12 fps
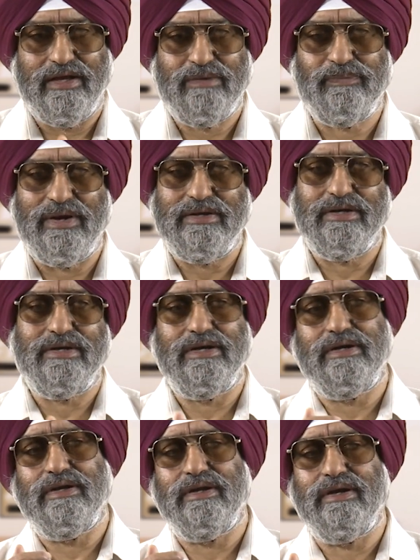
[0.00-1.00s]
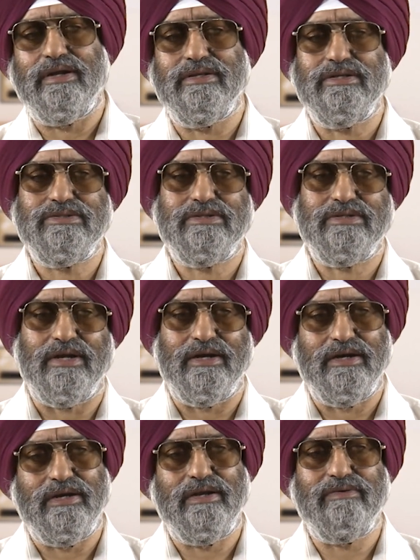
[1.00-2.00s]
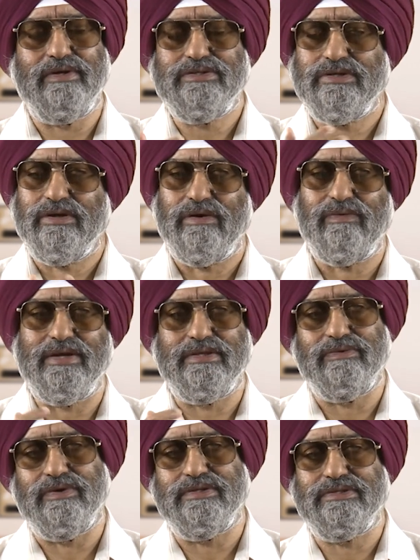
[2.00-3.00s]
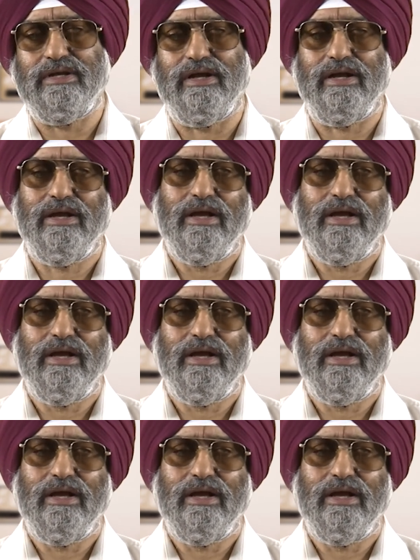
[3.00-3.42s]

expected return and the standard deviation or vice versa.